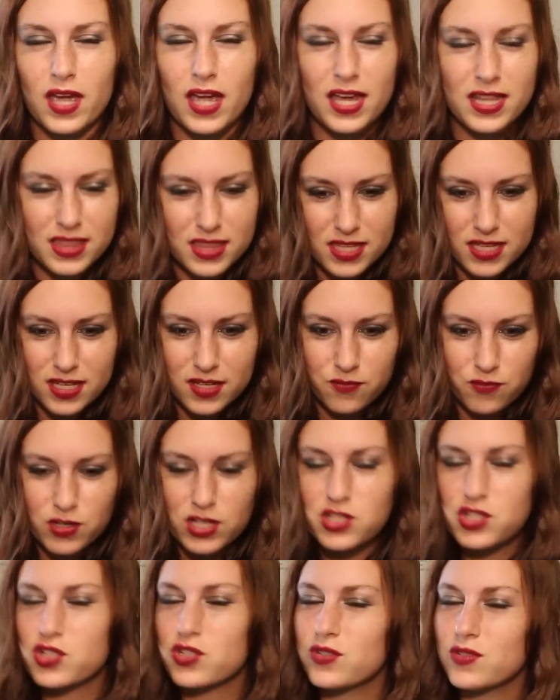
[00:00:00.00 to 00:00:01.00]
at the
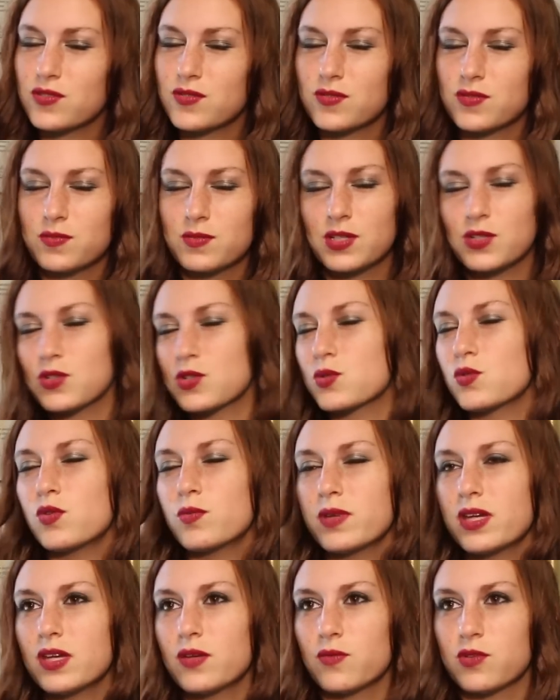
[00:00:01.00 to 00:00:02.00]
regional middle school
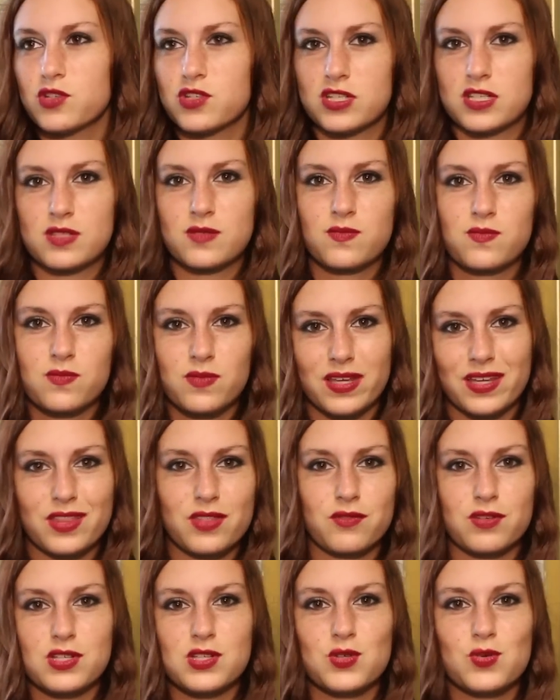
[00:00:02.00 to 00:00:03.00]
meet, which is
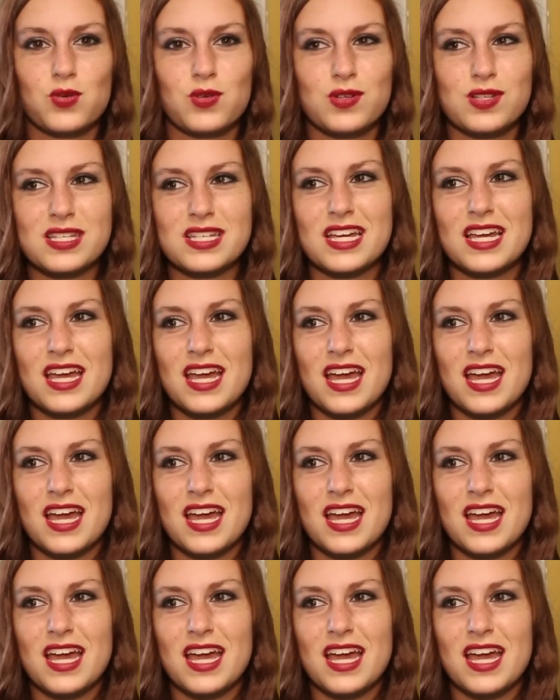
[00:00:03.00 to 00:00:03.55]
like 3 schools,